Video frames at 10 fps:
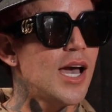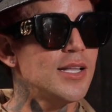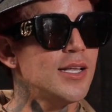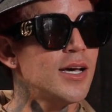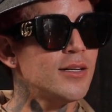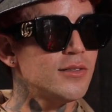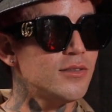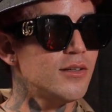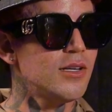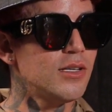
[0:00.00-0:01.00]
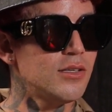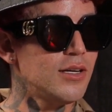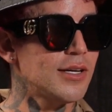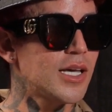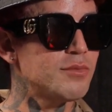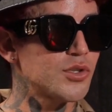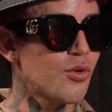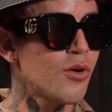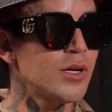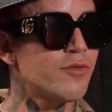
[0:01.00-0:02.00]
And then it keeps
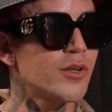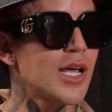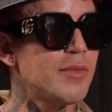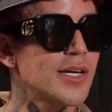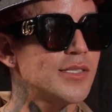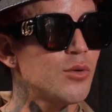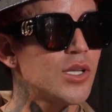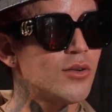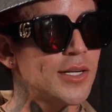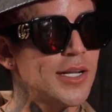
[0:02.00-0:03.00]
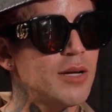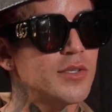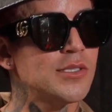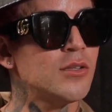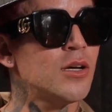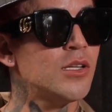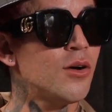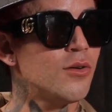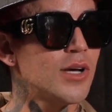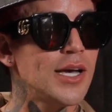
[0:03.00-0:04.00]
growing from that because they will tell the neighbors and they'll tell